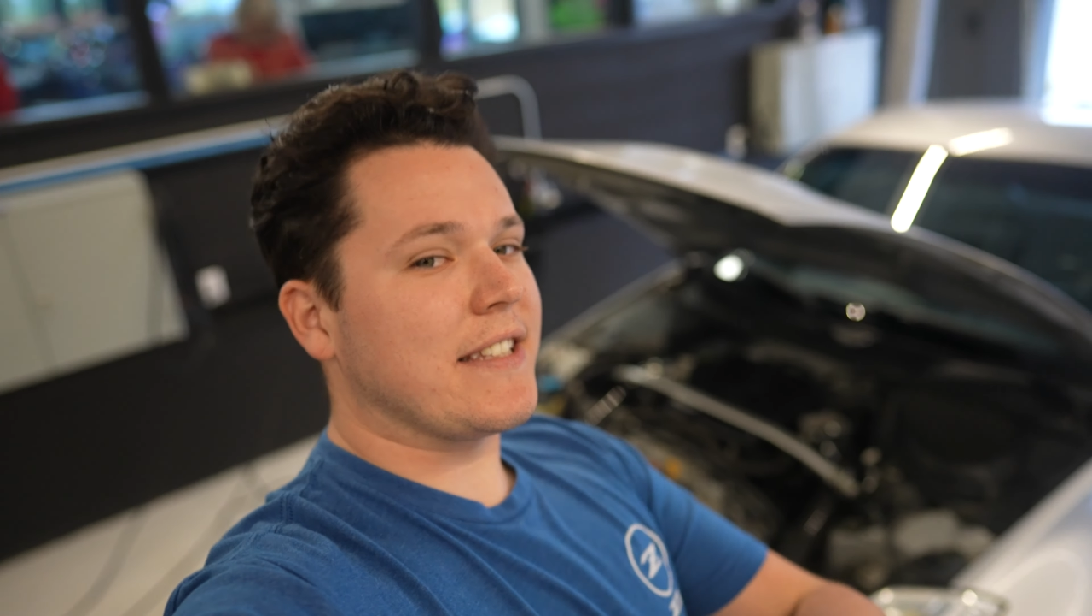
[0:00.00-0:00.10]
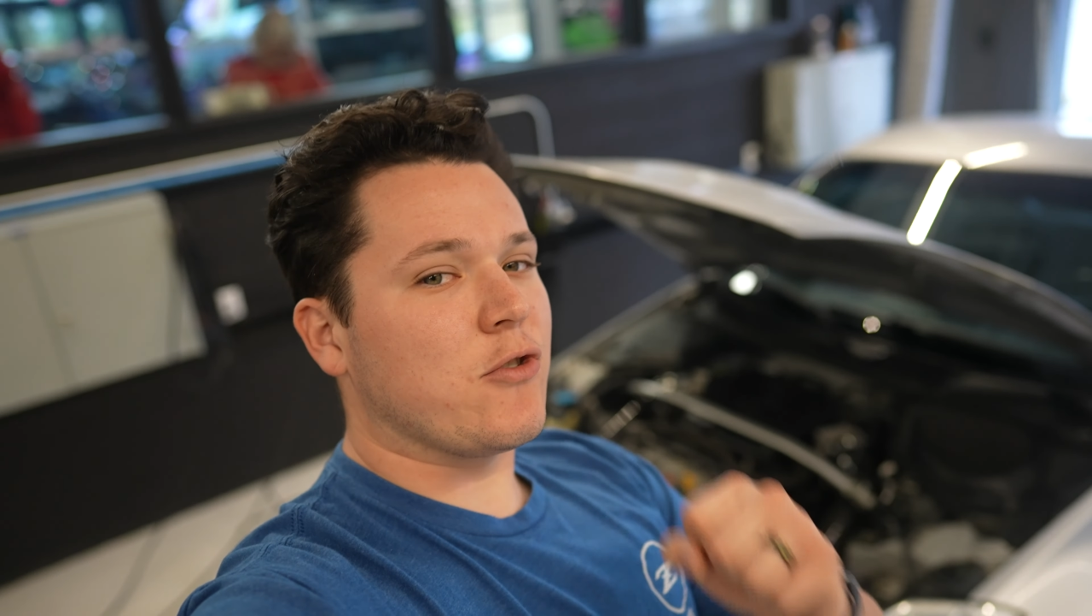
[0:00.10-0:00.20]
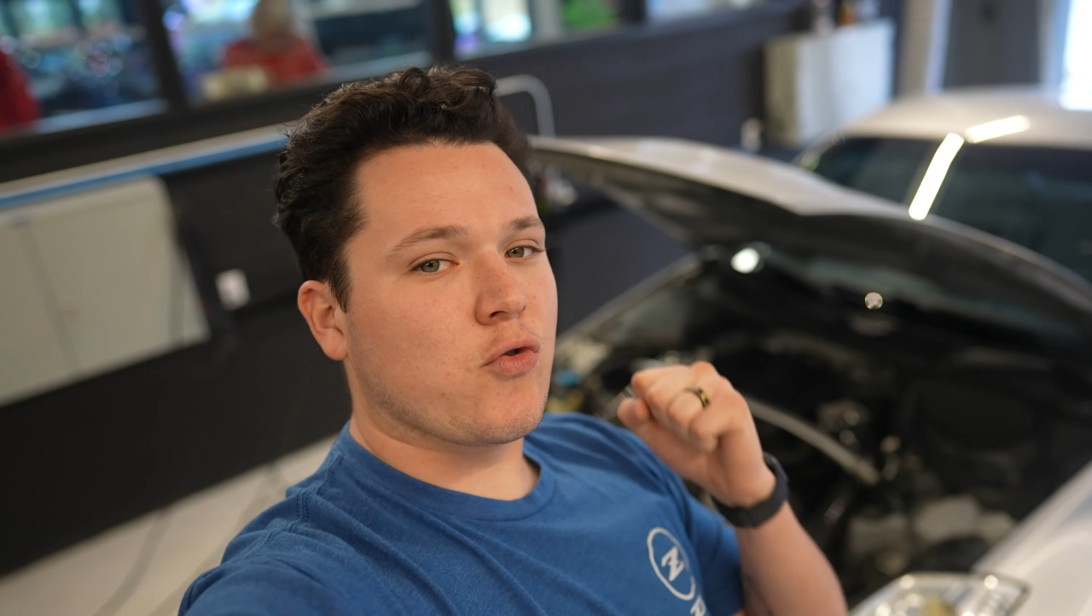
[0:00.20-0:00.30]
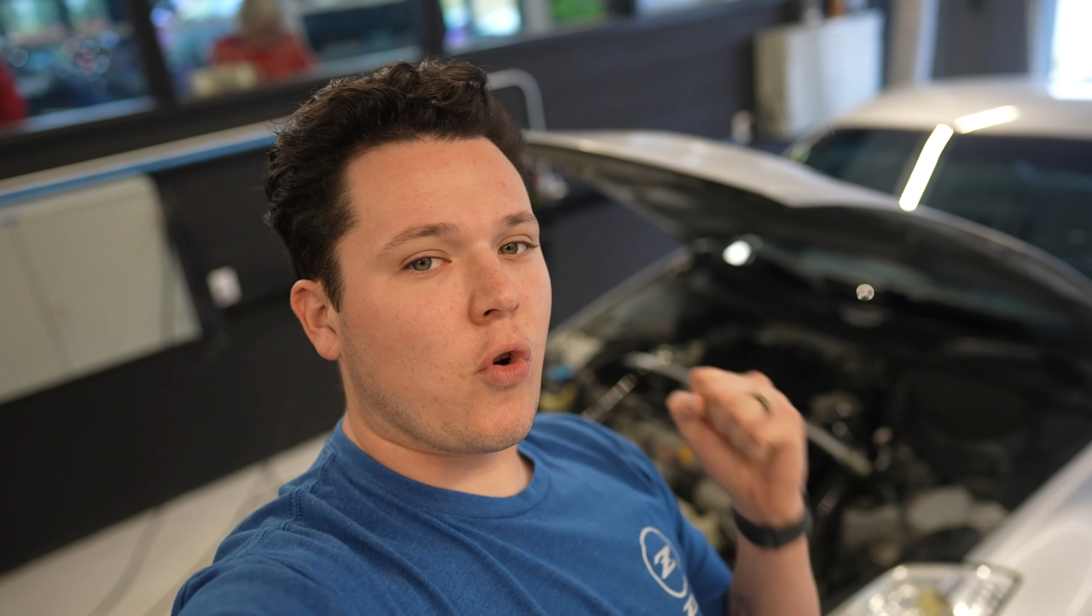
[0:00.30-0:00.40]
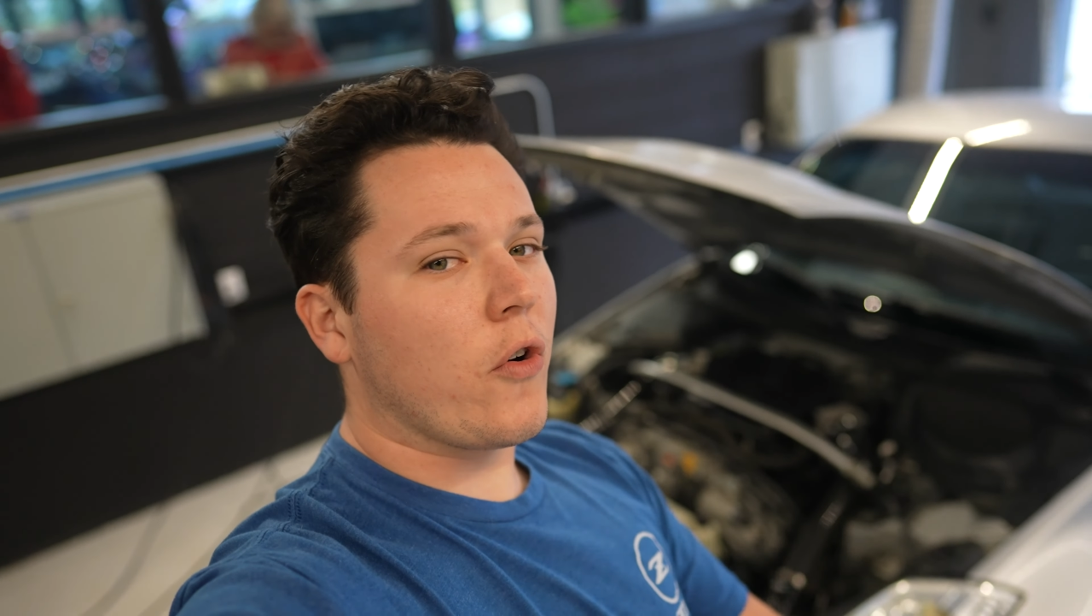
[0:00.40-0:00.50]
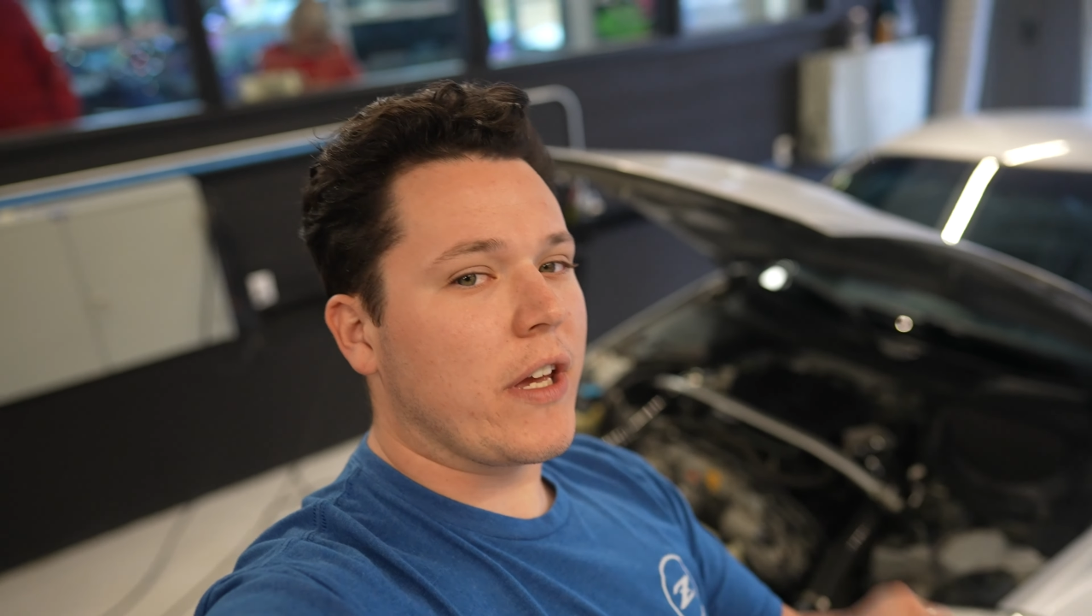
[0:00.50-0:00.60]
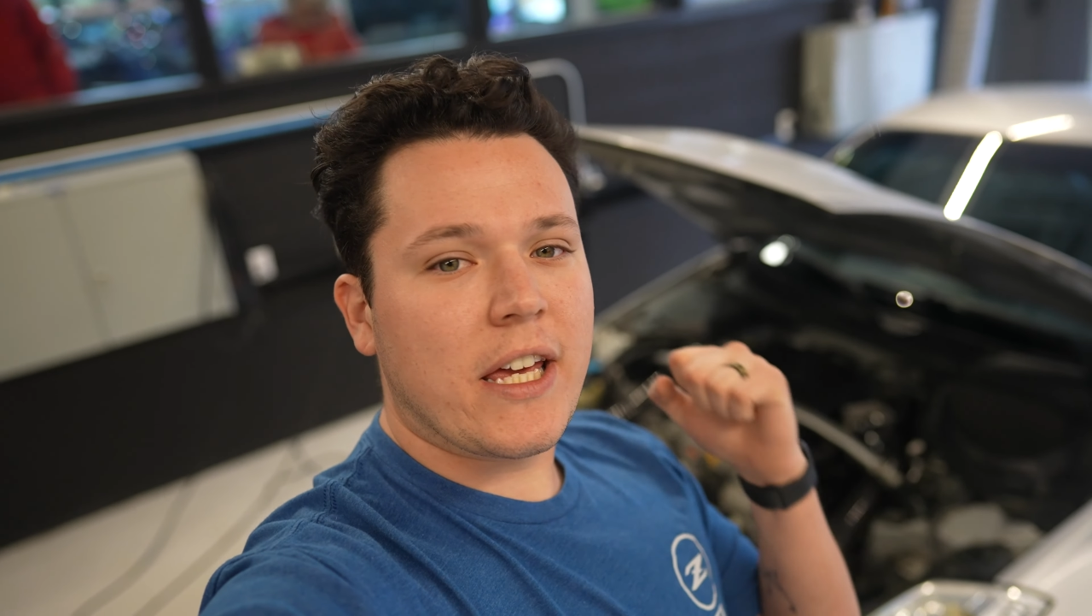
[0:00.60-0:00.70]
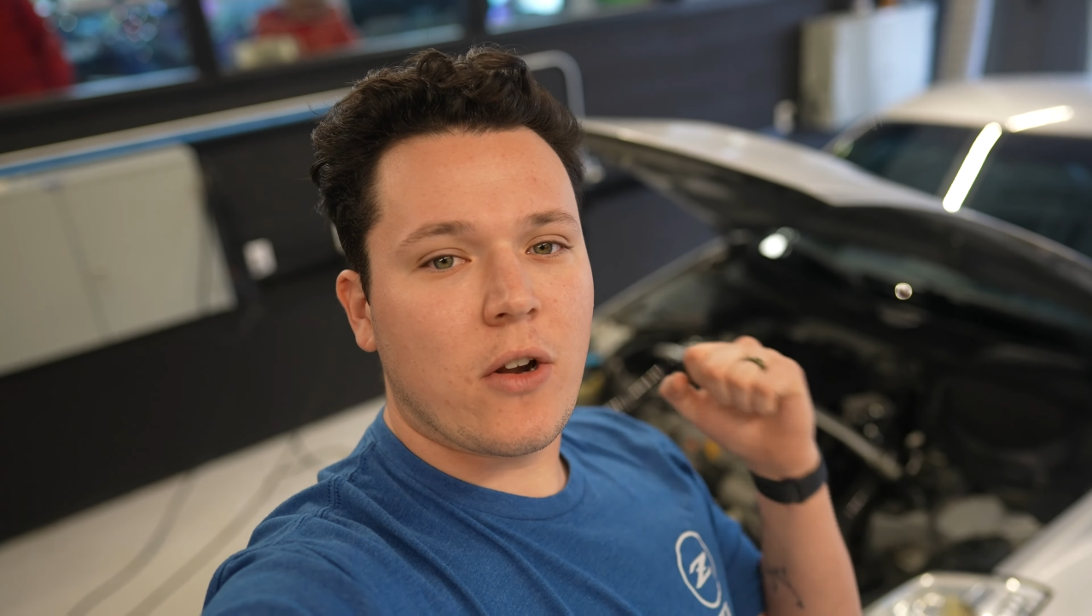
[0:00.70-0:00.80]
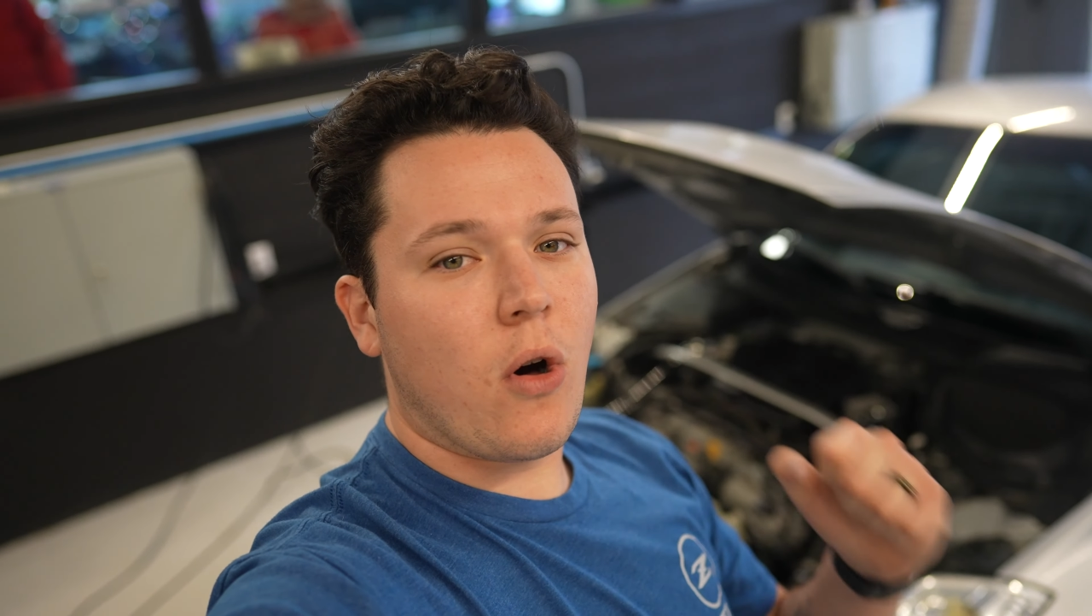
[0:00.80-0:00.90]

they're drawing in